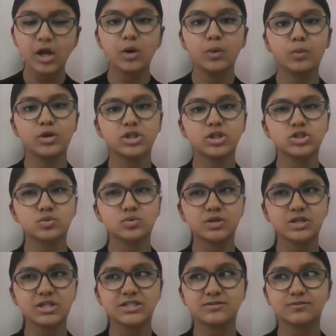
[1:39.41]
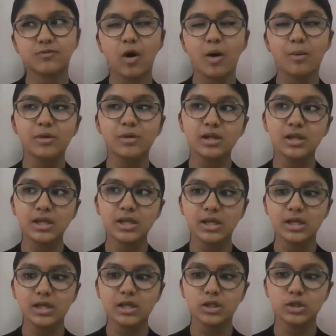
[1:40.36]
which was
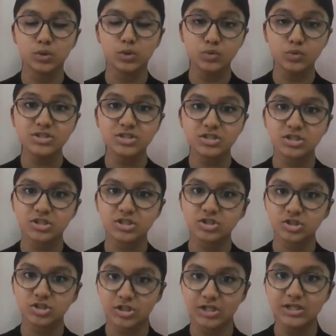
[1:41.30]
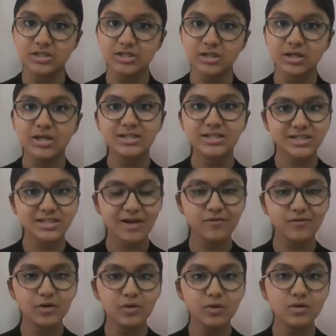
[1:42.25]
formerly used to treat
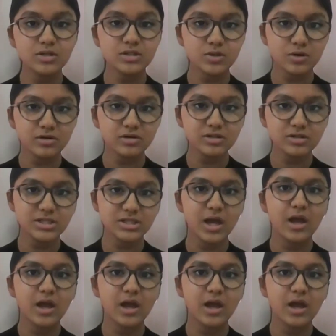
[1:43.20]
Staphylococcus aureus.